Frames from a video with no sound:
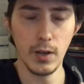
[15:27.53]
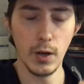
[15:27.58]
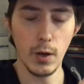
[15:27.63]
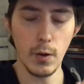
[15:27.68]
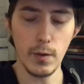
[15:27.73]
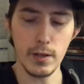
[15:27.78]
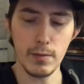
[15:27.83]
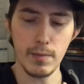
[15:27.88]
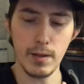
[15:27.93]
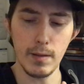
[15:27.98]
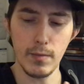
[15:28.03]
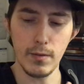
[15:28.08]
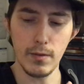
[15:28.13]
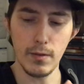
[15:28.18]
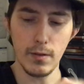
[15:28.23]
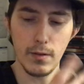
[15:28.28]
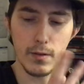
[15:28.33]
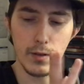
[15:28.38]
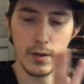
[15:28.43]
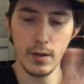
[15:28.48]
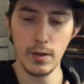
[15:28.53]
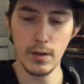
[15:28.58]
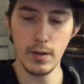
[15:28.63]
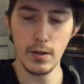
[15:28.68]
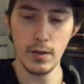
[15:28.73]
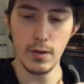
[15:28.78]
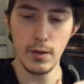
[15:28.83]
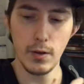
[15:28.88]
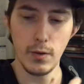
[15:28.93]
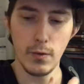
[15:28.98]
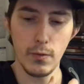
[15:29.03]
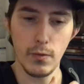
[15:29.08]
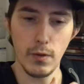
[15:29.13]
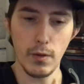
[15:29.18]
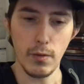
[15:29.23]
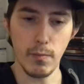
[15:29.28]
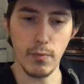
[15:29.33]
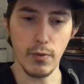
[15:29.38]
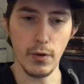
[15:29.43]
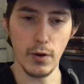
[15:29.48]
always people
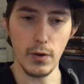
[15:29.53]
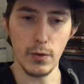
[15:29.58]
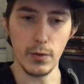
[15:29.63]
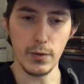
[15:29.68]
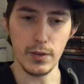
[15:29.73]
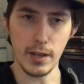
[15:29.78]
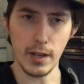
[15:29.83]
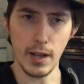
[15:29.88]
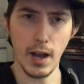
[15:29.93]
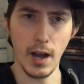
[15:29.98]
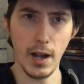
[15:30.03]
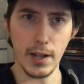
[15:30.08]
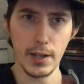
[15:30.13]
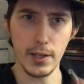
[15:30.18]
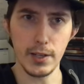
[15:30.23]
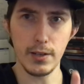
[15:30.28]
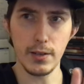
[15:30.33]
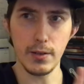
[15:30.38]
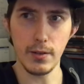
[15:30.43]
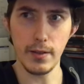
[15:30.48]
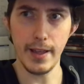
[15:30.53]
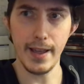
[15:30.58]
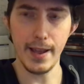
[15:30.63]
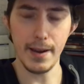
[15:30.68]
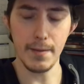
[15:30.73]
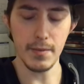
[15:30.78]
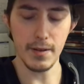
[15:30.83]
with pros and cons to that.